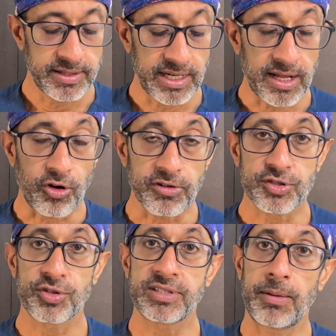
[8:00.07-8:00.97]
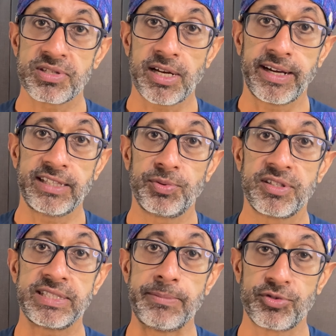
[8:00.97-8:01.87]
There are also some studies which
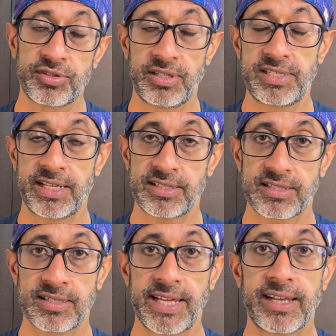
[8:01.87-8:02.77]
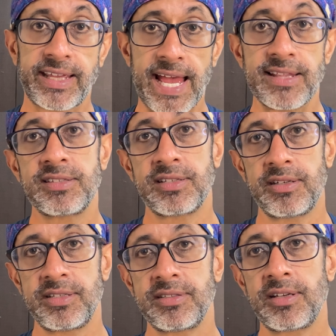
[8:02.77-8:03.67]
seem to suggest that
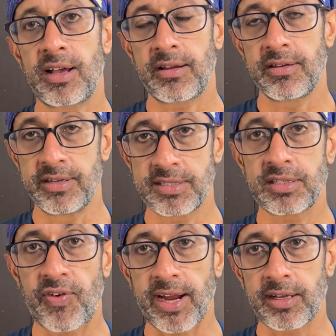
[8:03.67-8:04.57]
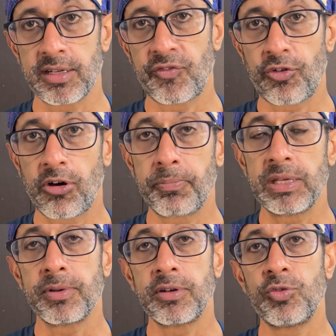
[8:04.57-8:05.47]
cancer is a risk factor for
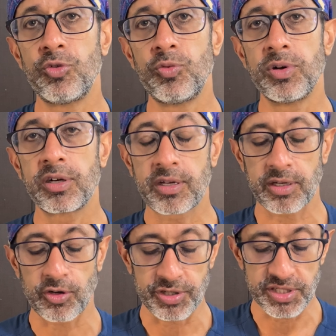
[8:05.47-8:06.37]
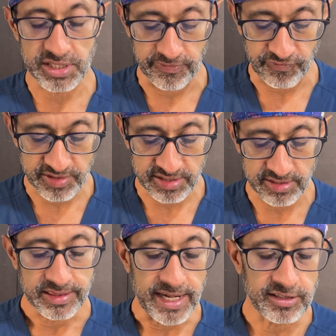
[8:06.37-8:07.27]
people who work on
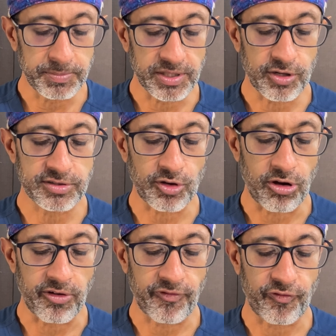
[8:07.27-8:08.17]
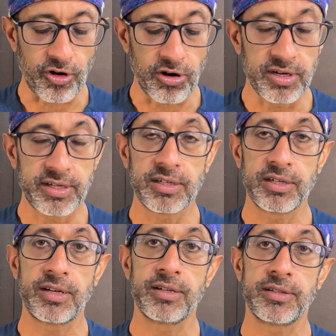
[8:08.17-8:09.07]
shifts. That is because of
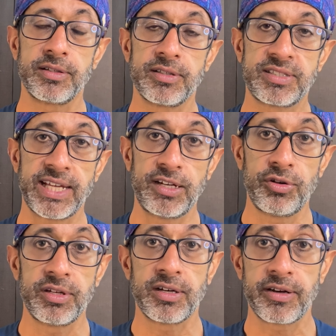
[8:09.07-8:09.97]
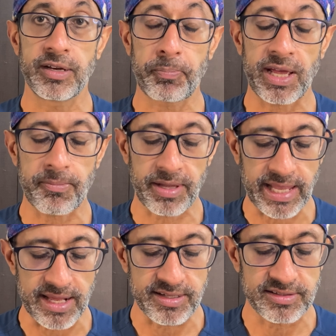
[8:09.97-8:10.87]
altered cellular repair
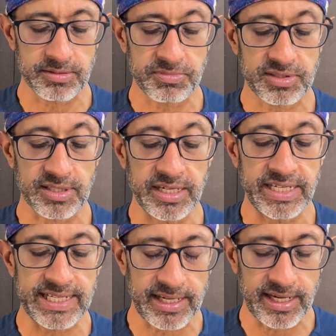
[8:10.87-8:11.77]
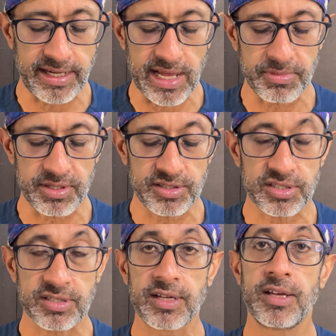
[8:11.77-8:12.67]
mechanisms, DNA
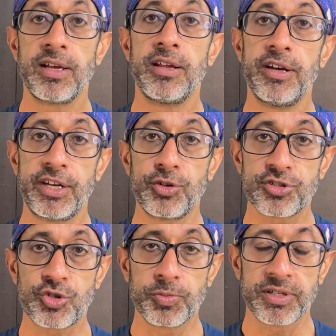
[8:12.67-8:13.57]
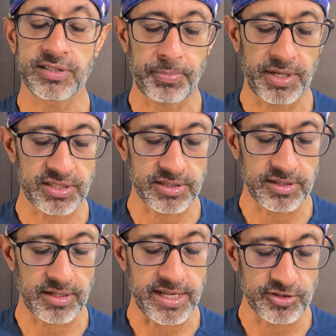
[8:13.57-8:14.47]
damage, reduced tumor
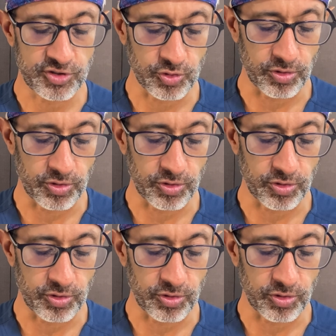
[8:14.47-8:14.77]
suppression, and so